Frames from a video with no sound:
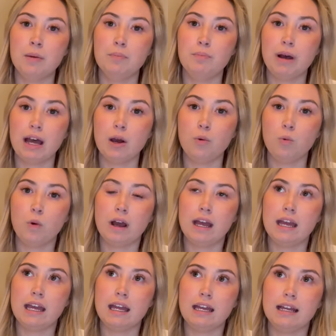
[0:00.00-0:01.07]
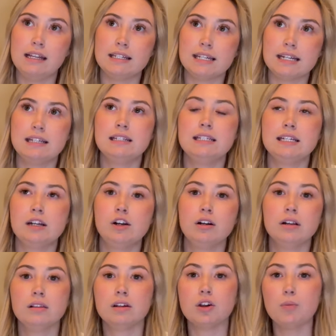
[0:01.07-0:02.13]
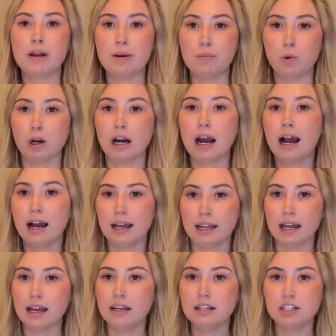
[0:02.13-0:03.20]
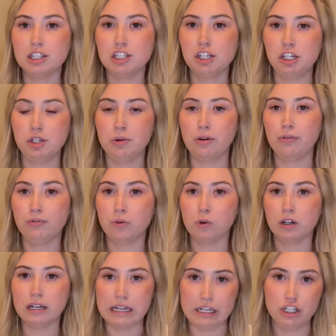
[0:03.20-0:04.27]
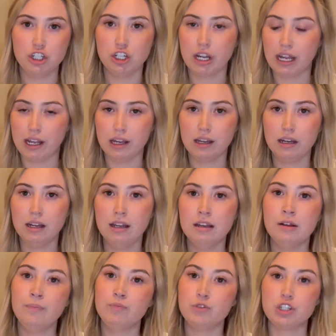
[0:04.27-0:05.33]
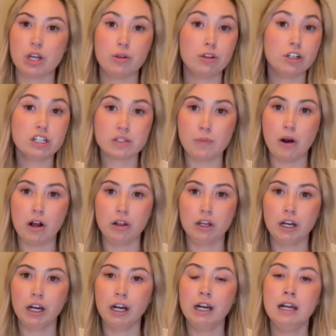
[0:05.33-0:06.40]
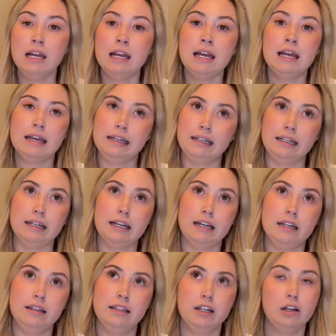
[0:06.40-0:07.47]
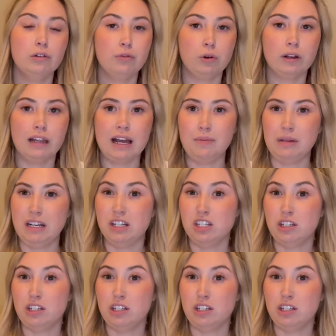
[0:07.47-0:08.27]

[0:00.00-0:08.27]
But what is considered a little bit more high end is to do a 4-inch can. So they're smaller, and therefore that means